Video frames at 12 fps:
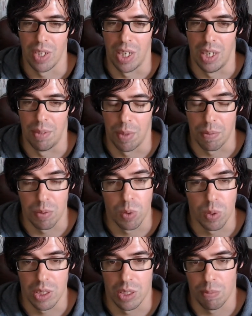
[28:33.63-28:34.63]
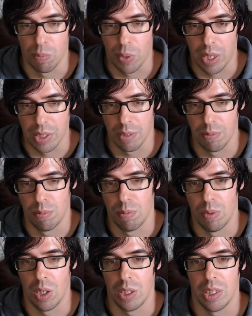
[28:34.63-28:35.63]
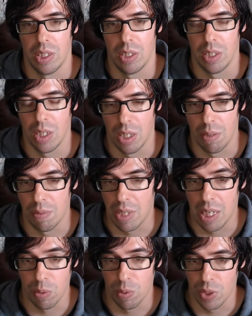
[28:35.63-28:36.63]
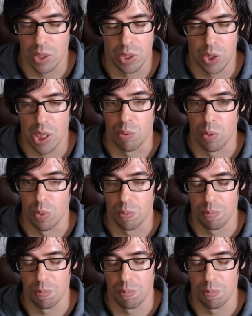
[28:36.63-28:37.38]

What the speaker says: Of course, it's impressive learning another language in general.